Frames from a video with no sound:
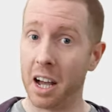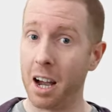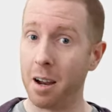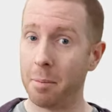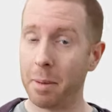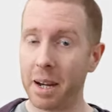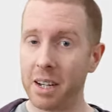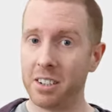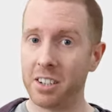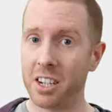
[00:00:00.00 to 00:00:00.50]
I
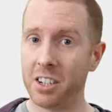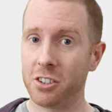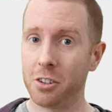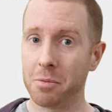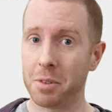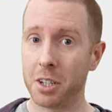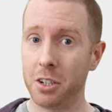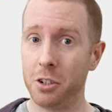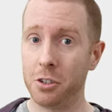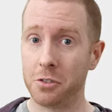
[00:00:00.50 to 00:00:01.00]
might say
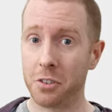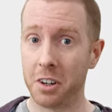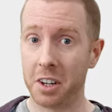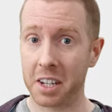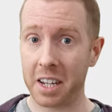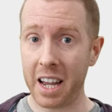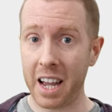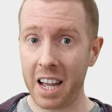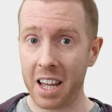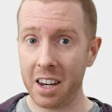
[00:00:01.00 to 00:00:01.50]
something useful
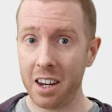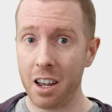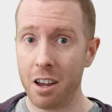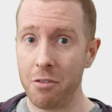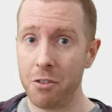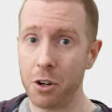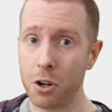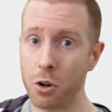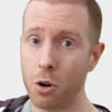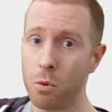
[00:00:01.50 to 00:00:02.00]
again
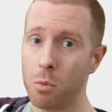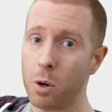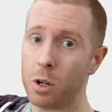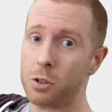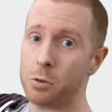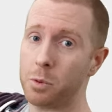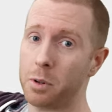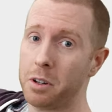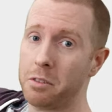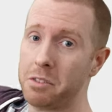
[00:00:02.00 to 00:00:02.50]
if you go and
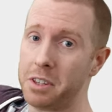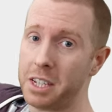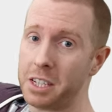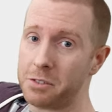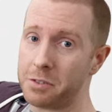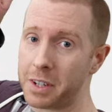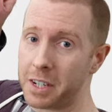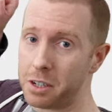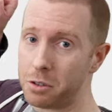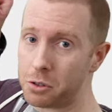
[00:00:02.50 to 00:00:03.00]
watch one of
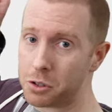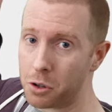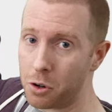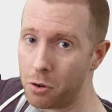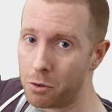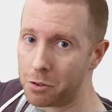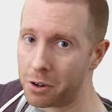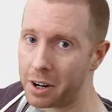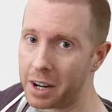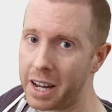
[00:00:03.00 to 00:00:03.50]
these videos
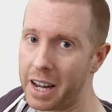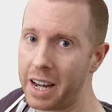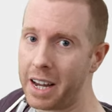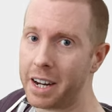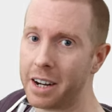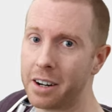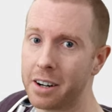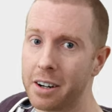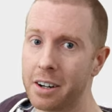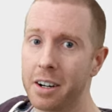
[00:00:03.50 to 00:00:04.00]
over
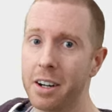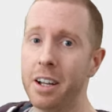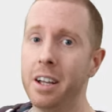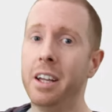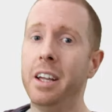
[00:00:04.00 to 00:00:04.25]
here.